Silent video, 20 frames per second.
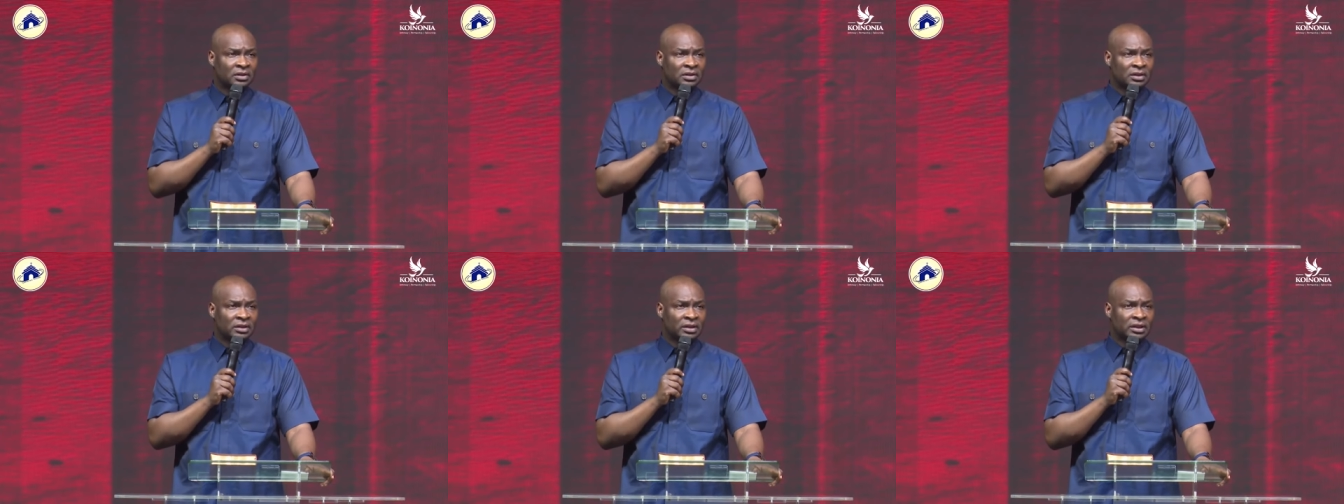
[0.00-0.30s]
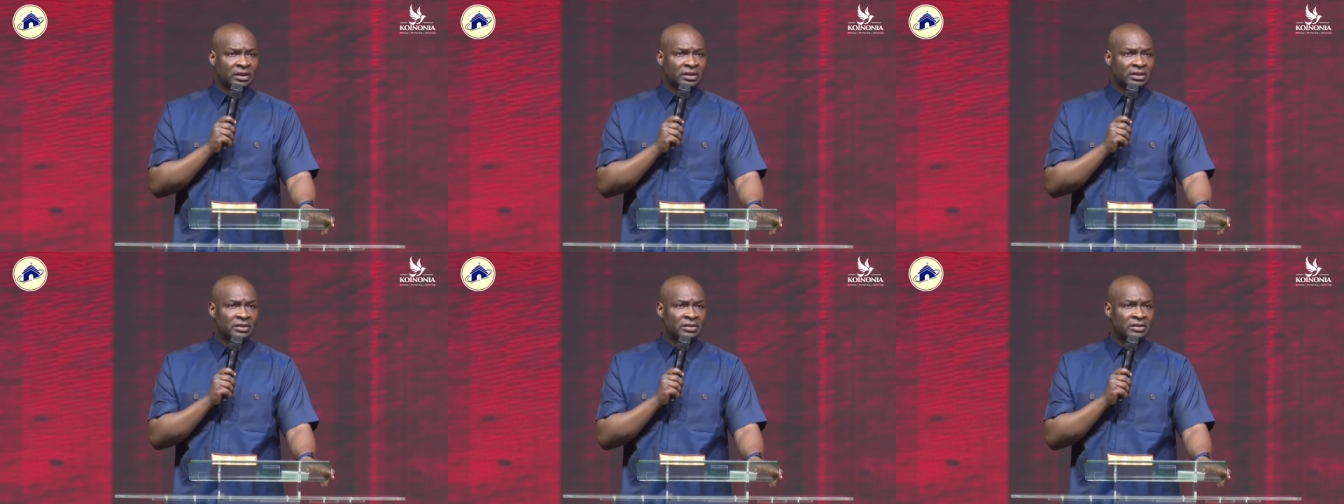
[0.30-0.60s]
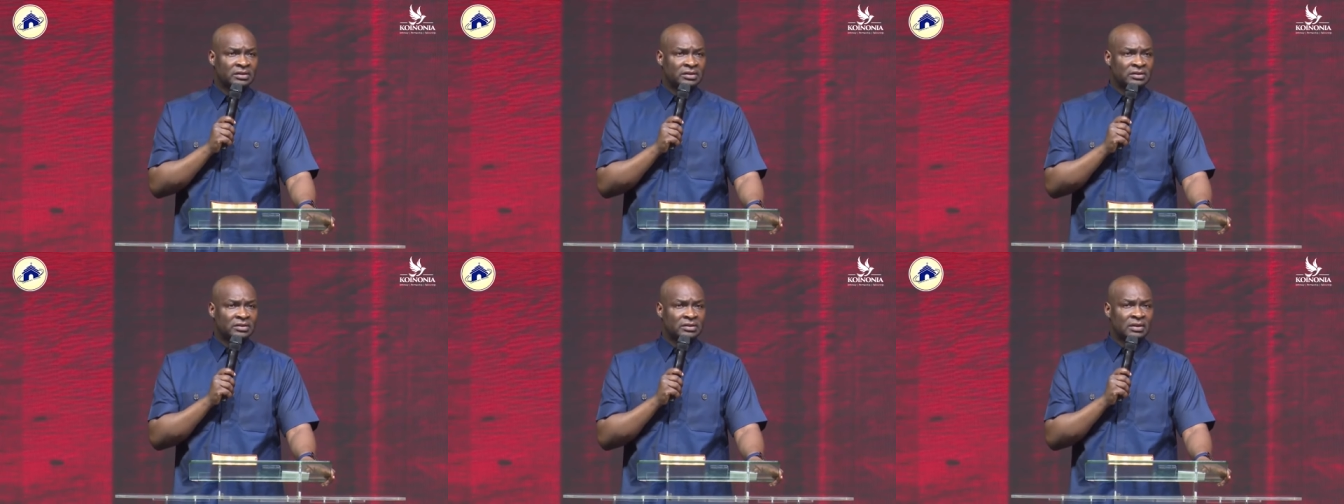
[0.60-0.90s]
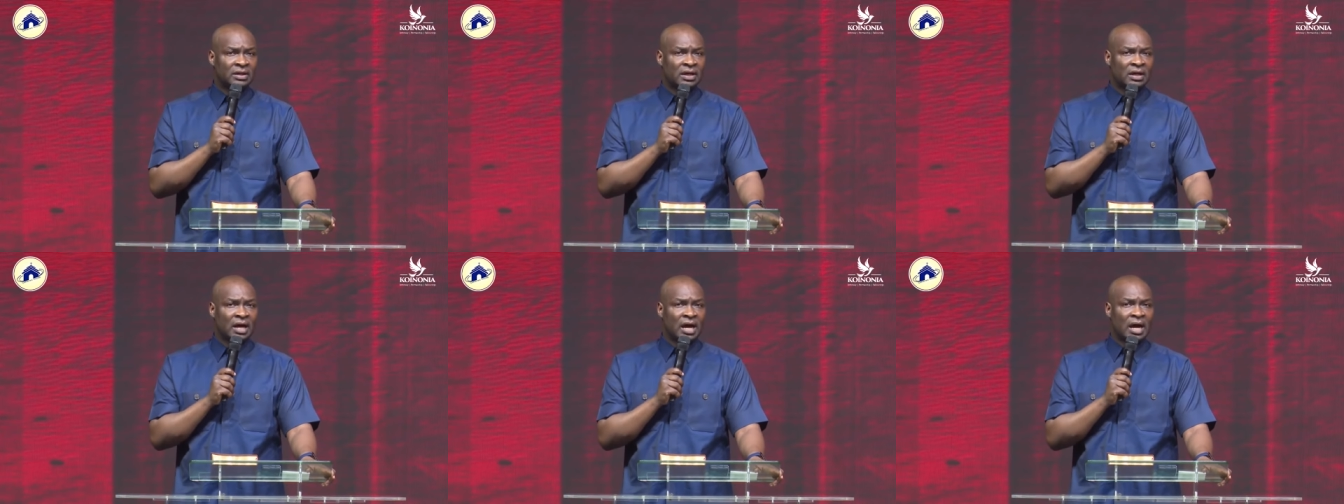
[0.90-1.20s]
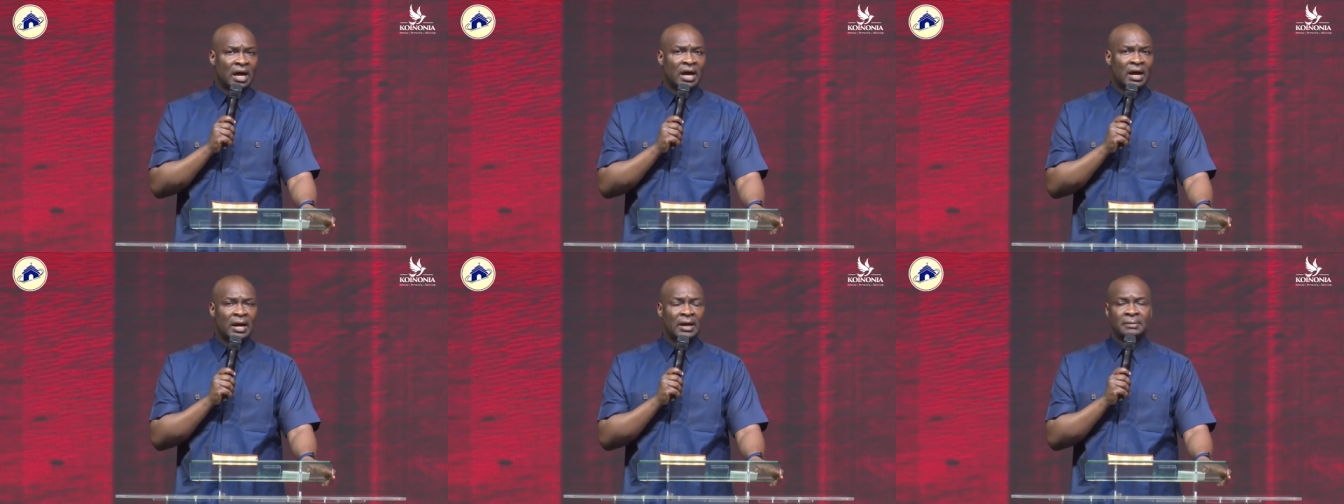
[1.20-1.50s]
It is
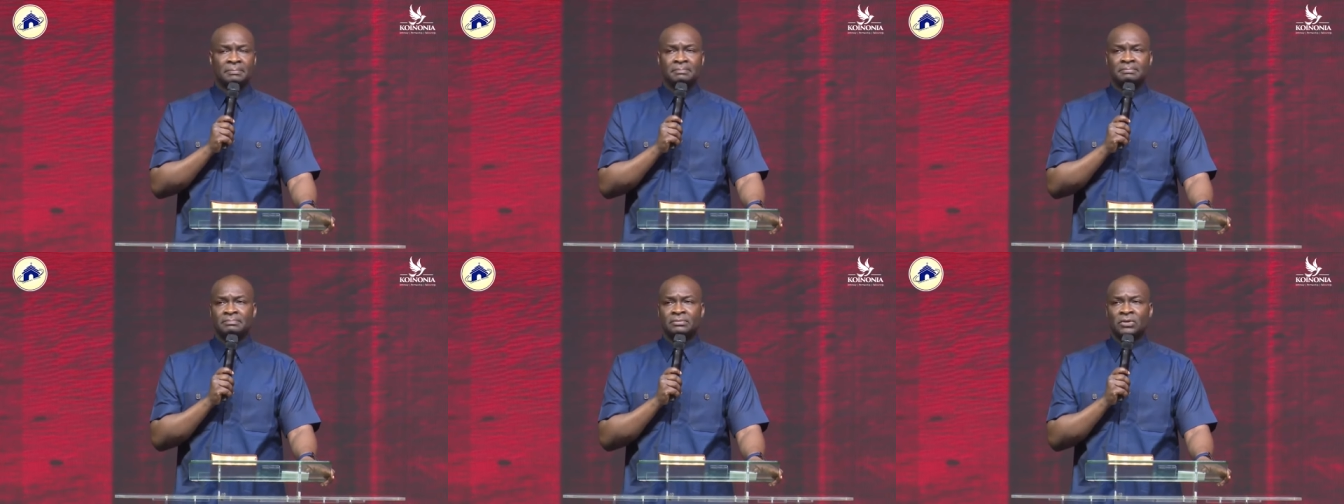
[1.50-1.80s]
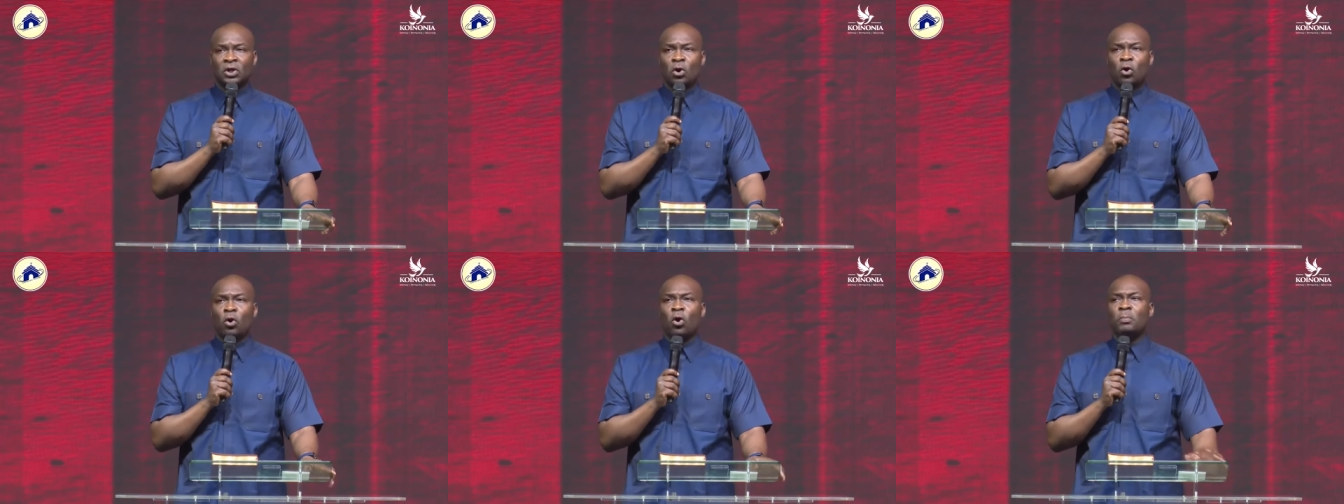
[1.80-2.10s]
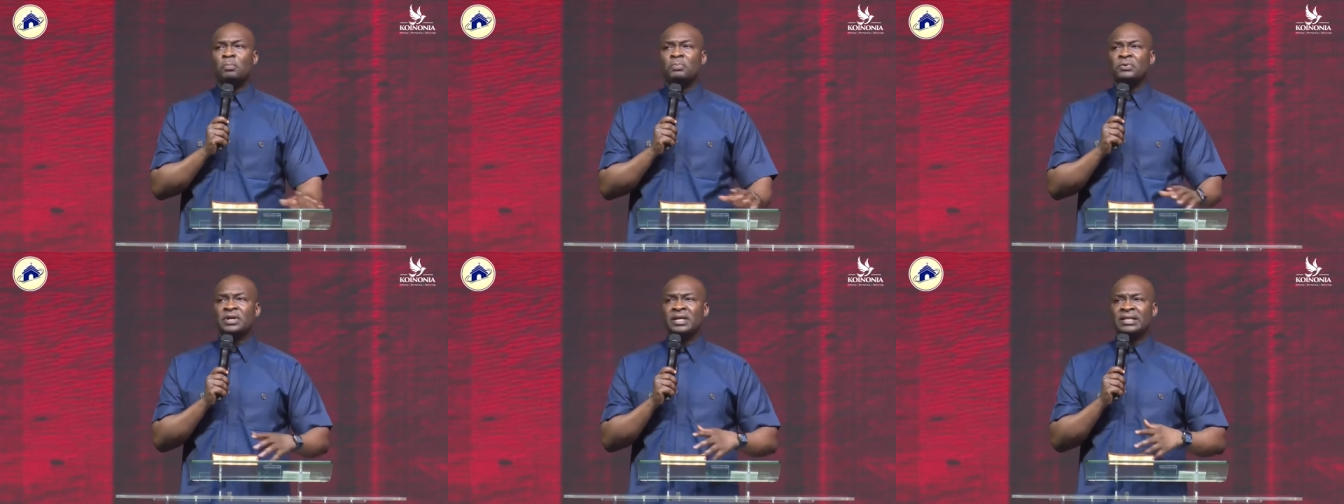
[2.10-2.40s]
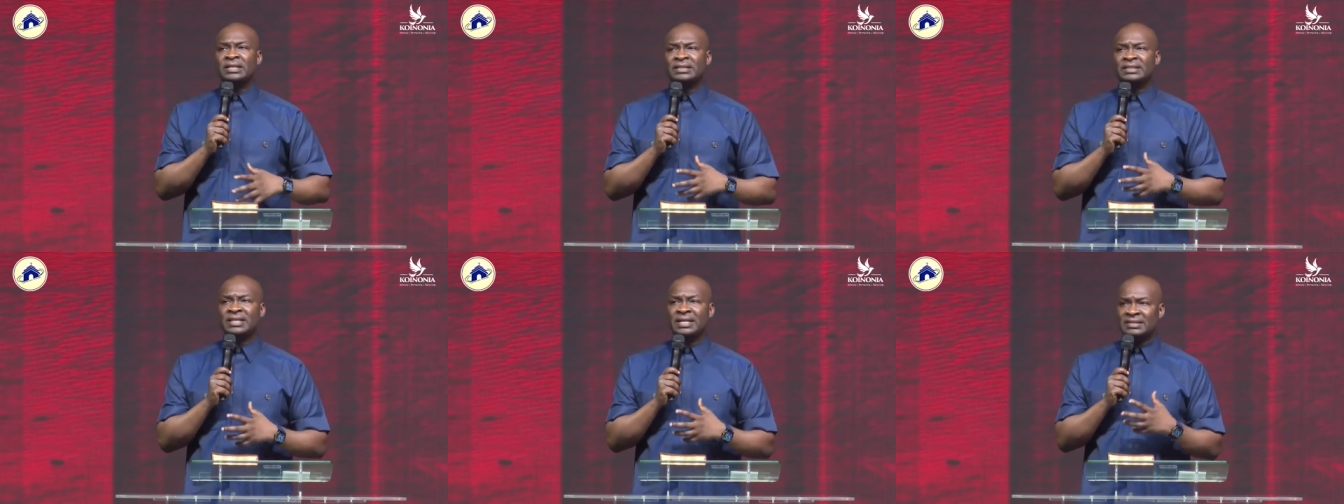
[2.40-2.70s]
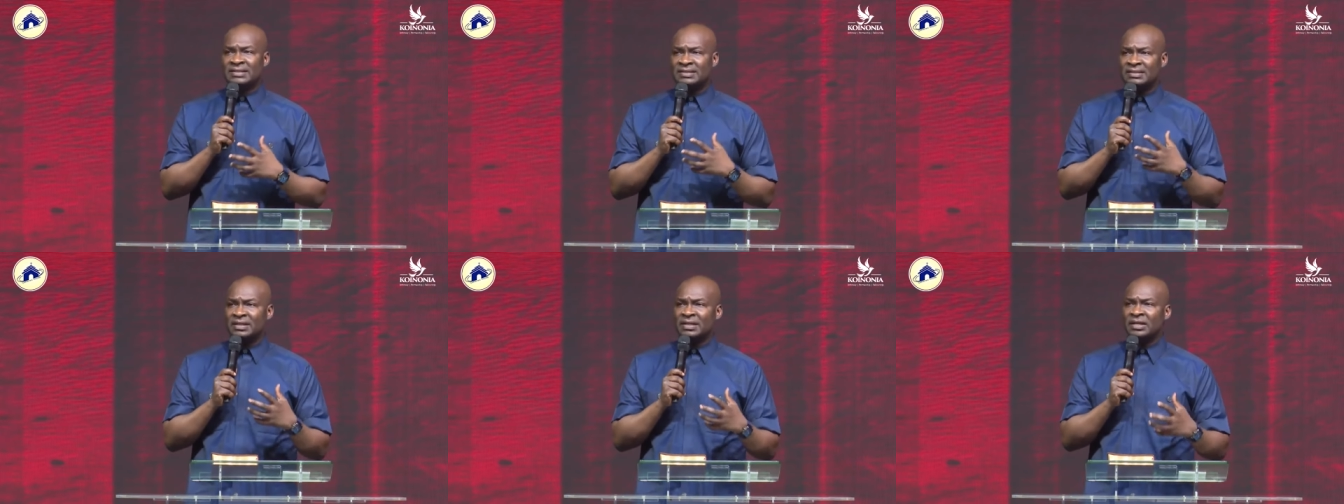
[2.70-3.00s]
our corporate
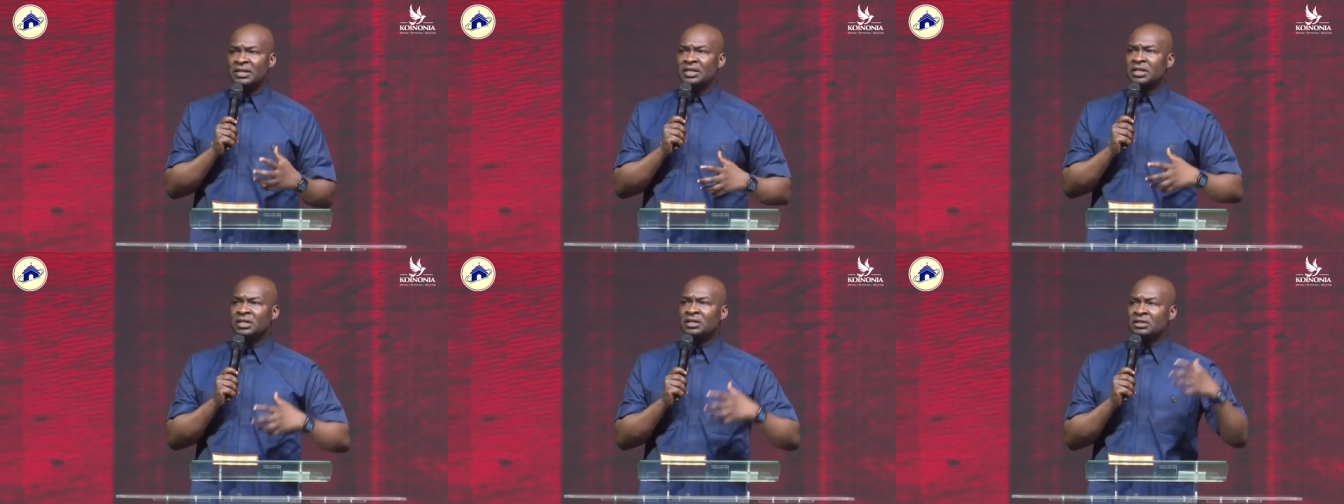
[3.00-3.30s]
destiny in